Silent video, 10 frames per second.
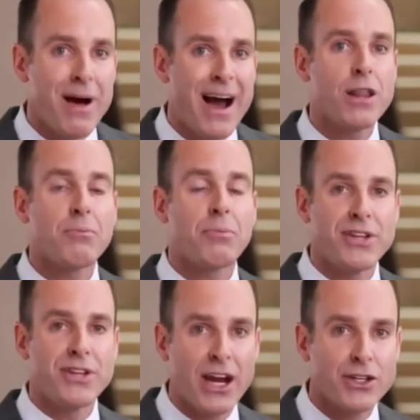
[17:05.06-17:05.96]
mind and the
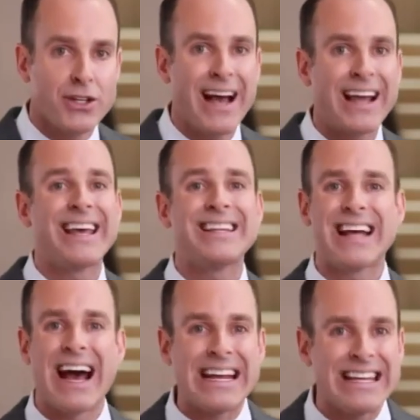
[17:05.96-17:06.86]
protection
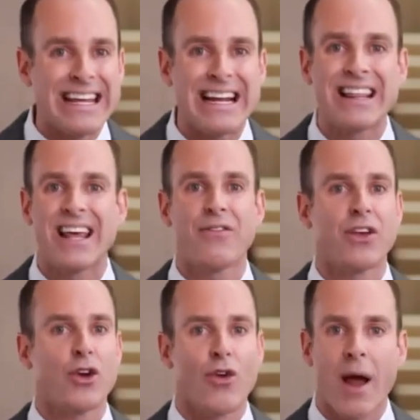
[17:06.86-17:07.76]
against identity theft, the
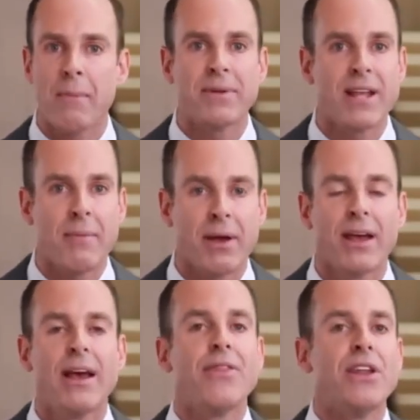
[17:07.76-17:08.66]
crime epidemic,
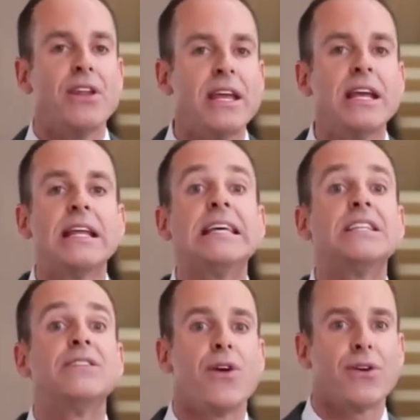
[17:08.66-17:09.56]
the need
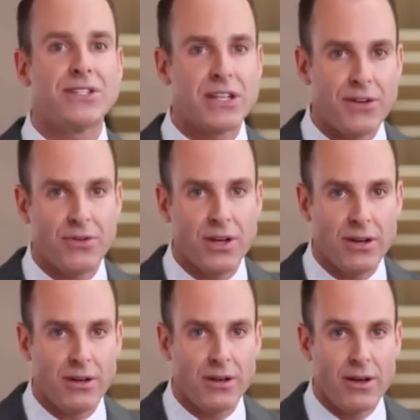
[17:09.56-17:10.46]
is very
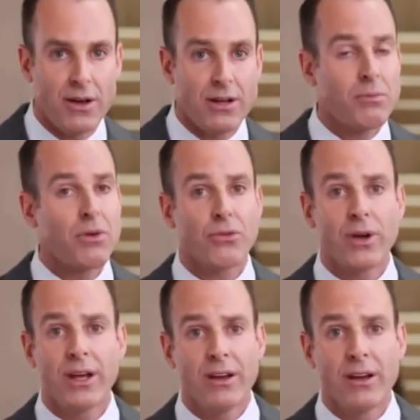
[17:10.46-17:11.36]
significant. Number
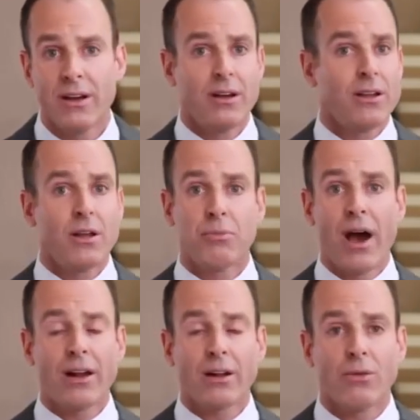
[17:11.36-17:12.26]
three, the
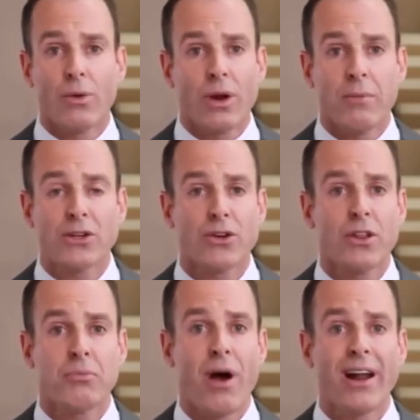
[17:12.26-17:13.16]
product. We want to make sure that
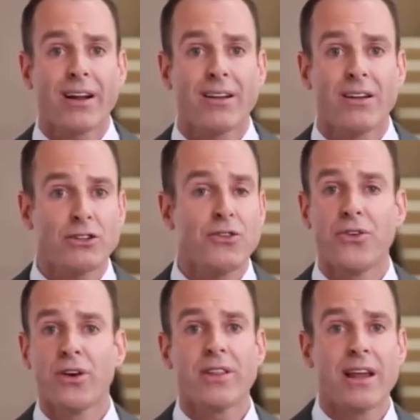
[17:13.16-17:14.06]
the product is actually
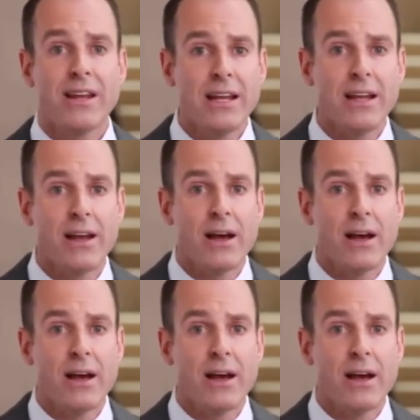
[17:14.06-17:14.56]
filling that need.